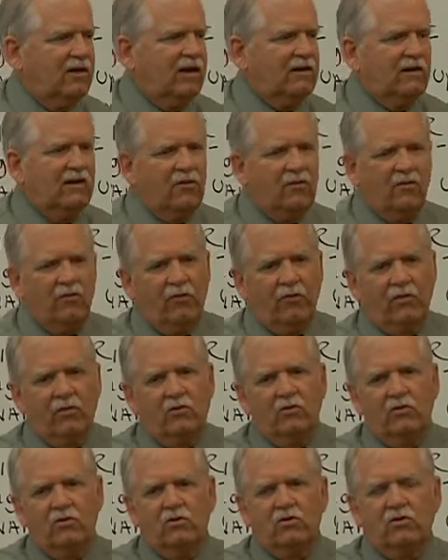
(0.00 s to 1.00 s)
technical
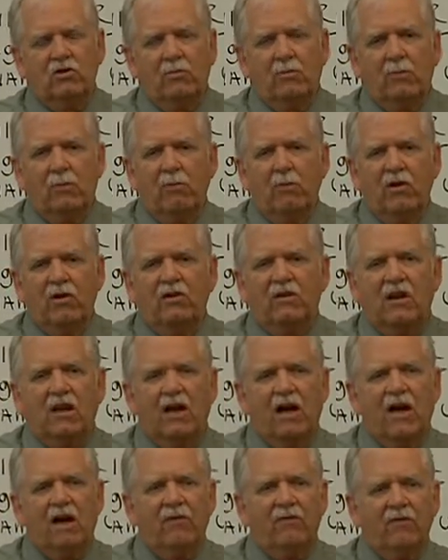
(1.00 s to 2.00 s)
field, you should print
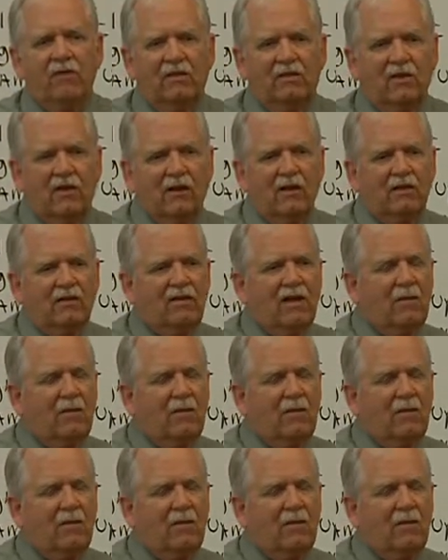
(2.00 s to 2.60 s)
everything.